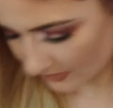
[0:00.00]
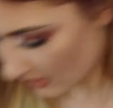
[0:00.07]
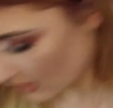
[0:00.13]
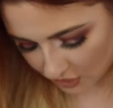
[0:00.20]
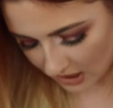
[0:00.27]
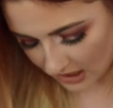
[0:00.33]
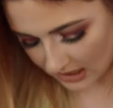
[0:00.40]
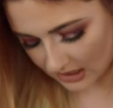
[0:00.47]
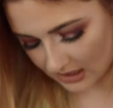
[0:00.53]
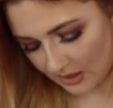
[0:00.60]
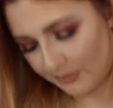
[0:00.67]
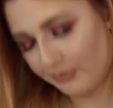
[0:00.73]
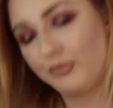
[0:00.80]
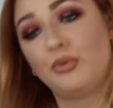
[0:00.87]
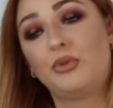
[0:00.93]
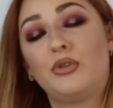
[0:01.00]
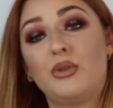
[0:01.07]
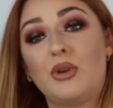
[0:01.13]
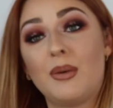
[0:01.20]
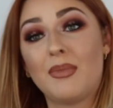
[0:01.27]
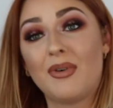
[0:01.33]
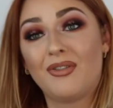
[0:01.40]
The shade is
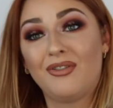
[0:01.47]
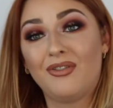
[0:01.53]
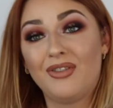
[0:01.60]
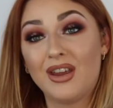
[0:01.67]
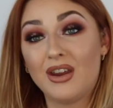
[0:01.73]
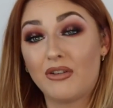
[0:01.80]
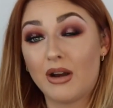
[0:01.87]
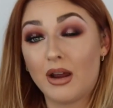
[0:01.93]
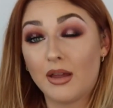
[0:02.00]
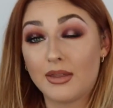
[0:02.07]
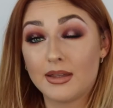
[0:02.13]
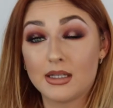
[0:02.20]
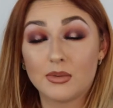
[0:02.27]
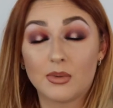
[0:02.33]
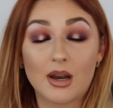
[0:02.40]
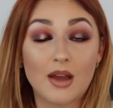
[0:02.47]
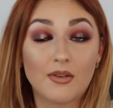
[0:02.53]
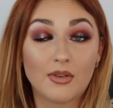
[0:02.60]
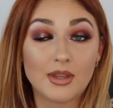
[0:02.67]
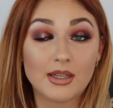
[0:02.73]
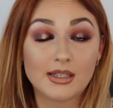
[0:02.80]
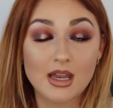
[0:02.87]
Primavera. This is what I have
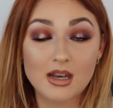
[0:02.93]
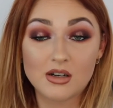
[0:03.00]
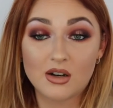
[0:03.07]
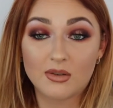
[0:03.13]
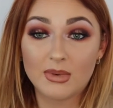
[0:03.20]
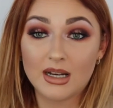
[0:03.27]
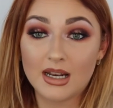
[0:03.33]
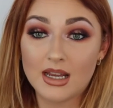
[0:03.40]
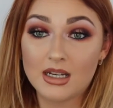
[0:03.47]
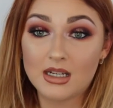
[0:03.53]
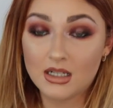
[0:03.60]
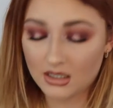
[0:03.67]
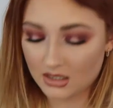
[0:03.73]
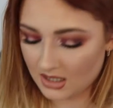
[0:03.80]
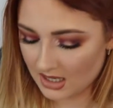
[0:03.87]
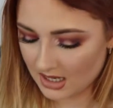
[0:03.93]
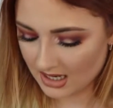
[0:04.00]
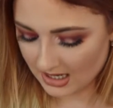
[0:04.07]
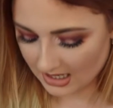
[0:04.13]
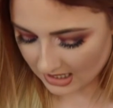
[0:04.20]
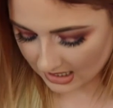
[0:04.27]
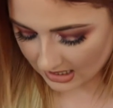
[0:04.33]
on the centre of my lid.
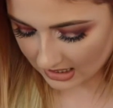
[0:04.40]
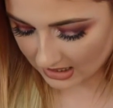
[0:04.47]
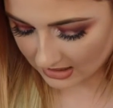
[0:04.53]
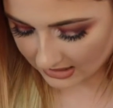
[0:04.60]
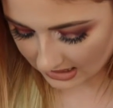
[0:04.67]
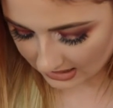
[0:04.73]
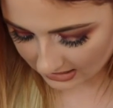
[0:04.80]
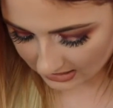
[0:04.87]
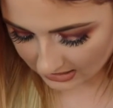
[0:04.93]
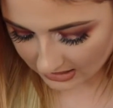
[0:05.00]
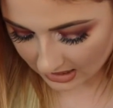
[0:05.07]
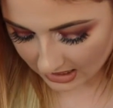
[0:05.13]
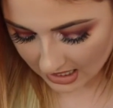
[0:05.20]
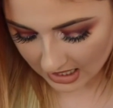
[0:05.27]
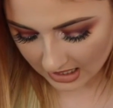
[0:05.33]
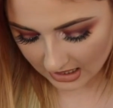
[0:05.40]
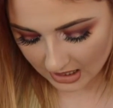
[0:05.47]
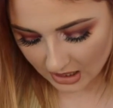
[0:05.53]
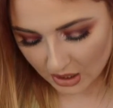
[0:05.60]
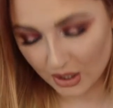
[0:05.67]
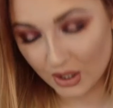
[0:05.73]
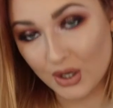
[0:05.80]
And it is a stunning
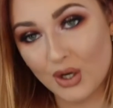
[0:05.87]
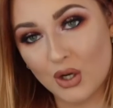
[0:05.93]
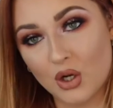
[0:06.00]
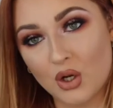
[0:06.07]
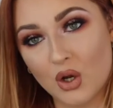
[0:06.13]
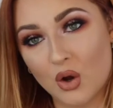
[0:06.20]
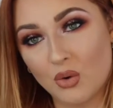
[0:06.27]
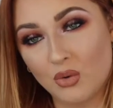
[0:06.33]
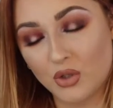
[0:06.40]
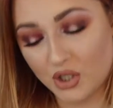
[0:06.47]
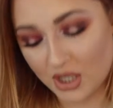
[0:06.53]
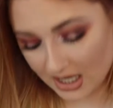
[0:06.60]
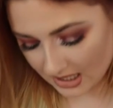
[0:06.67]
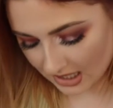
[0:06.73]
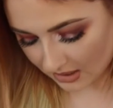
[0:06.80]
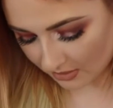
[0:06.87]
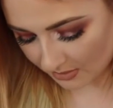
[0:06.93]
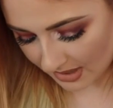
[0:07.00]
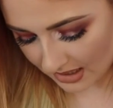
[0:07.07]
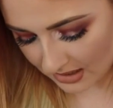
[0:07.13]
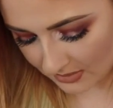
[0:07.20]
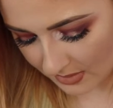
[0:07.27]
gold shade. It
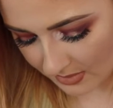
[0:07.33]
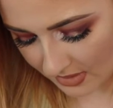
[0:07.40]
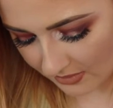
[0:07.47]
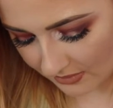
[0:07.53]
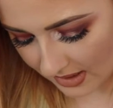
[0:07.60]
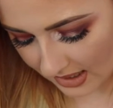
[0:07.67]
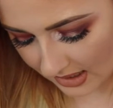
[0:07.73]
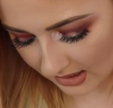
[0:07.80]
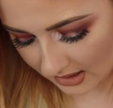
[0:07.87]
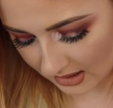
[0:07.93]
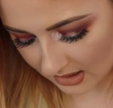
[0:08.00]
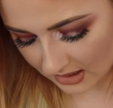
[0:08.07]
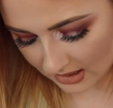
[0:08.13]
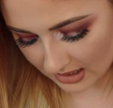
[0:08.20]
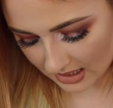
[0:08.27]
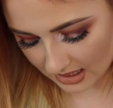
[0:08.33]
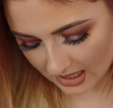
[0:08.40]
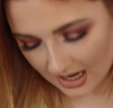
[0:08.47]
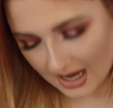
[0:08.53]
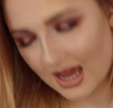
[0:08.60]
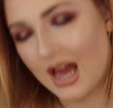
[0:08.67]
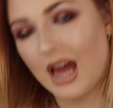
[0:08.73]
reminds me a bit of like
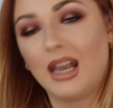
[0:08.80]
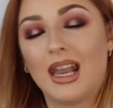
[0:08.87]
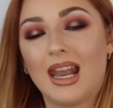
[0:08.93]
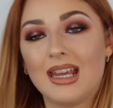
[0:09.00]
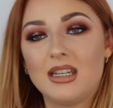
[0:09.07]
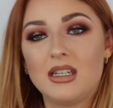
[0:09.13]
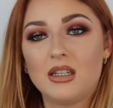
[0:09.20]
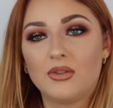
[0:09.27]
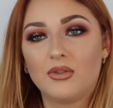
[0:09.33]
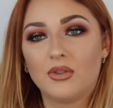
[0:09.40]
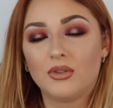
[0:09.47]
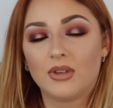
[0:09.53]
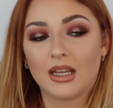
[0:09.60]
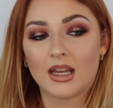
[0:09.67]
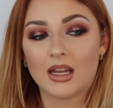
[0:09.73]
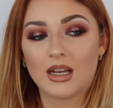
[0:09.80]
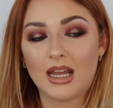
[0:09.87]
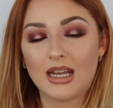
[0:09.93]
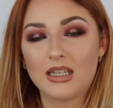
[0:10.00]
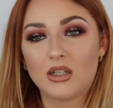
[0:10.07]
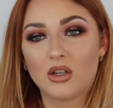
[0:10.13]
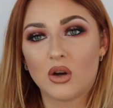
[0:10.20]
a
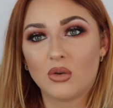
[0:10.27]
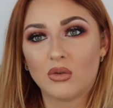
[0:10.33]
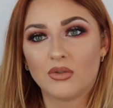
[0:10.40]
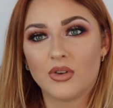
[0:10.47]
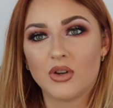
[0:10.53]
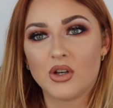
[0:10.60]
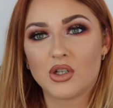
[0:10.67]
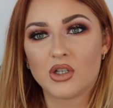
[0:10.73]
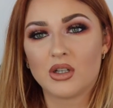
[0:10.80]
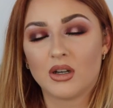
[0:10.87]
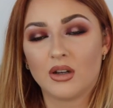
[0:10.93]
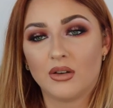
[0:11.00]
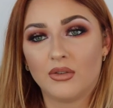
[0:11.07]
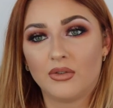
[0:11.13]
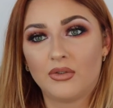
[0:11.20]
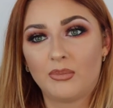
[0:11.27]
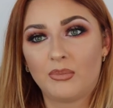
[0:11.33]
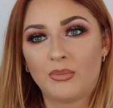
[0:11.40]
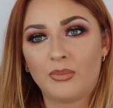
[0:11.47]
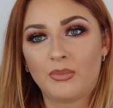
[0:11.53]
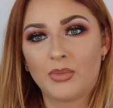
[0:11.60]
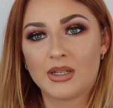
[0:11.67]
light gold version of
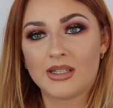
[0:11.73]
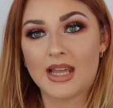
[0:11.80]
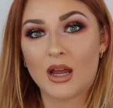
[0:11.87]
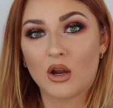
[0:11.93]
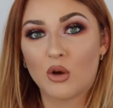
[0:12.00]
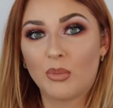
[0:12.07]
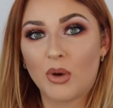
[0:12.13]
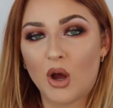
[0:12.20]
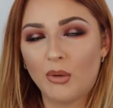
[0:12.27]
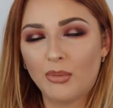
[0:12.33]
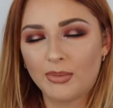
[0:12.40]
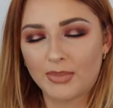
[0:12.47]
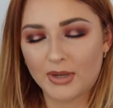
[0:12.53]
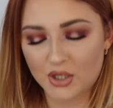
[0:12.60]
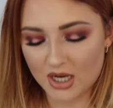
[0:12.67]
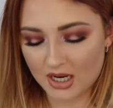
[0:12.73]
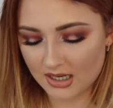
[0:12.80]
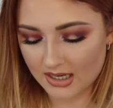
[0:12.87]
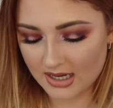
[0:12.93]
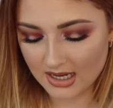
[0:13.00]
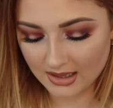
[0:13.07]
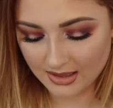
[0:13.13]
Prosecco Pop by
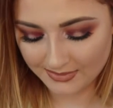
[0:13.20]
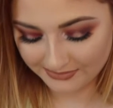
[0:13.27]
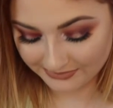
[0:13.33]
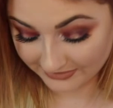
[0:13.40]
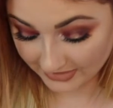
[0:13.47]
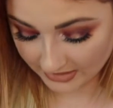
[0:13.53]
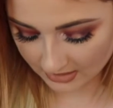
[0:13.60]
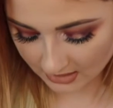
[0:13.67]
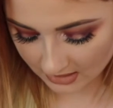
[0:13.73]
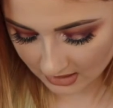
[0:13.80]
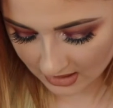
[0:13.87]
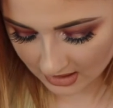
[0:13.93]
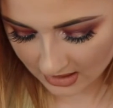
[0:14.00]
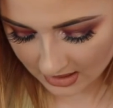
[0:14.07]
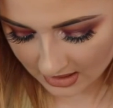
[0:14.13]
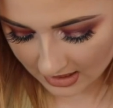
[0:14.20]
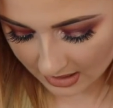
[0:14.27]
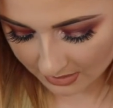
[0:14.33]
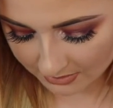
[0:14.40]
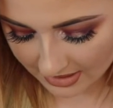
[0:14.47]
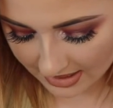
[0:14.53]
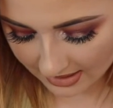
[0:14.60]
Jaclyn
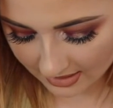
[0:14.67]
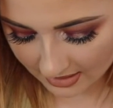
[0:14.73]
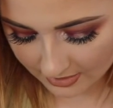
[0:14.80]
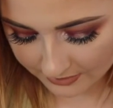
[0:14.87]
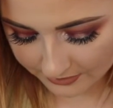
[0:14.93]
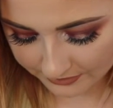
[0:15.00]
and Becca.